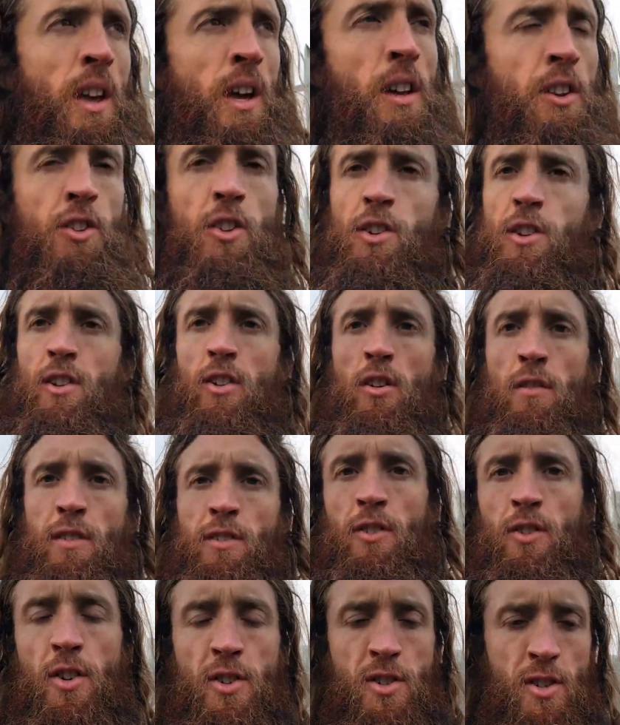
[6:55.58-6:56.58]
and just
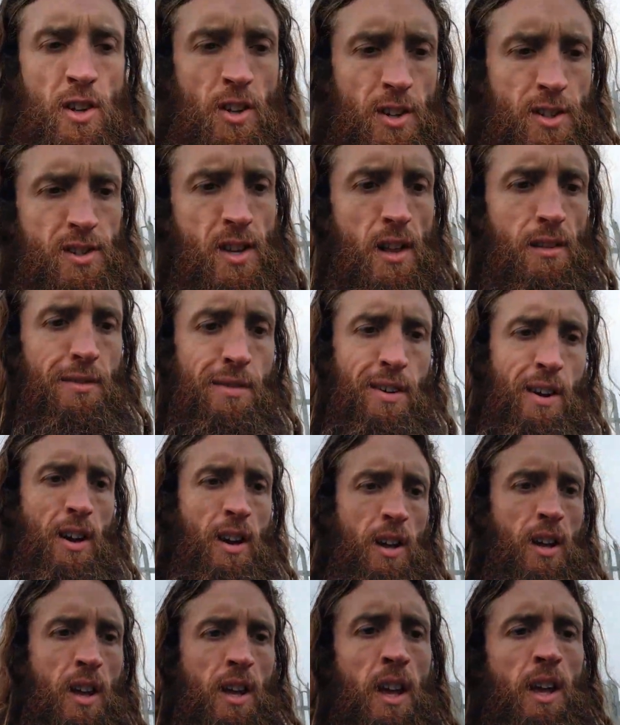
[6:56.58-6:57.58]
love and nurture
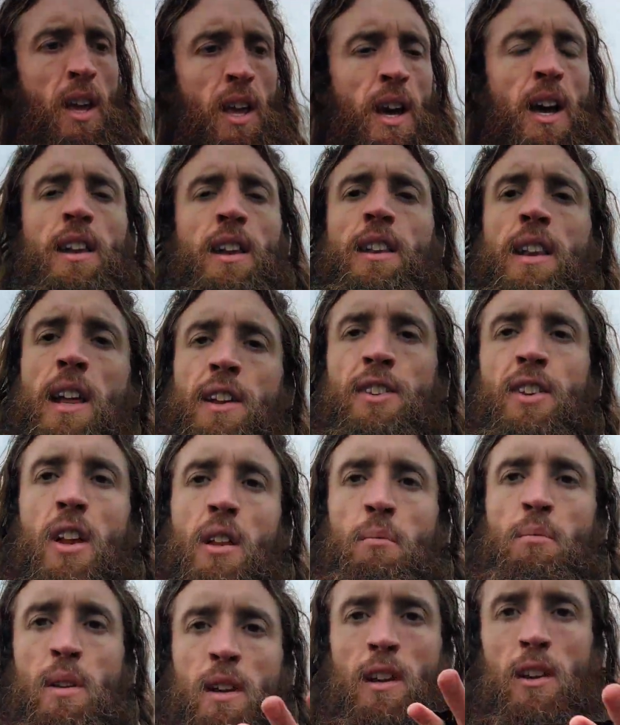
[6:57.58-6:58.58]
yourself, and let's
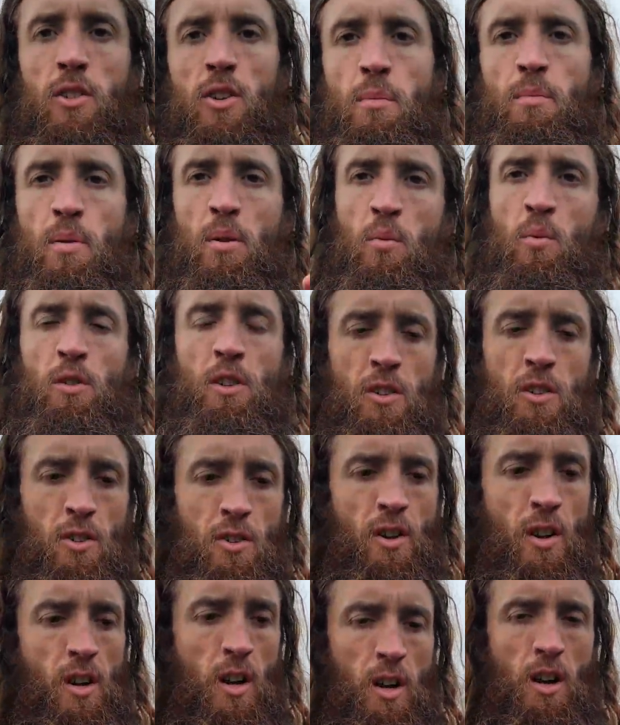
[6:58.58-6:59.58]
all build up one
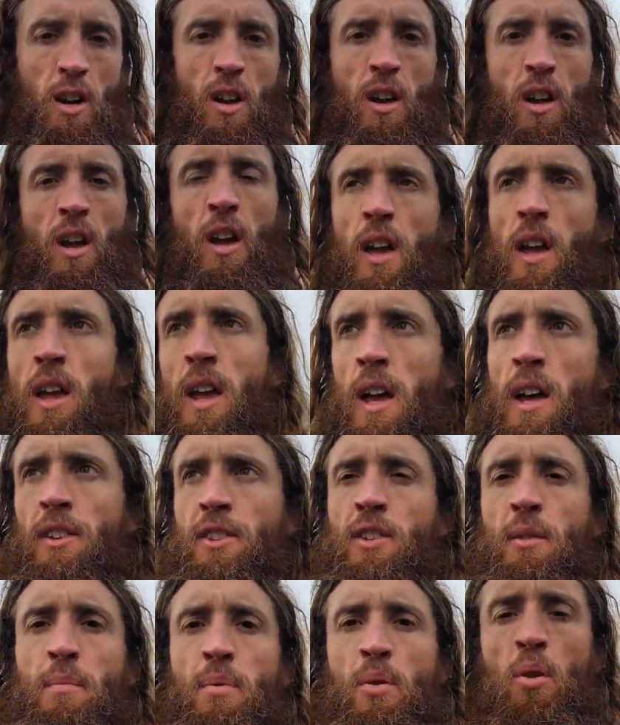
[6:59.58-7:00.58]
another,
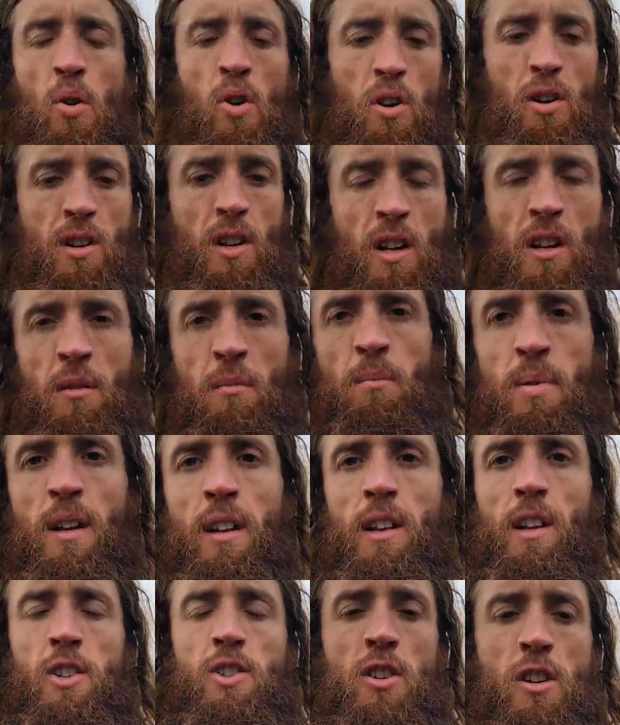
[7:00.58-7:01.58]
and support and build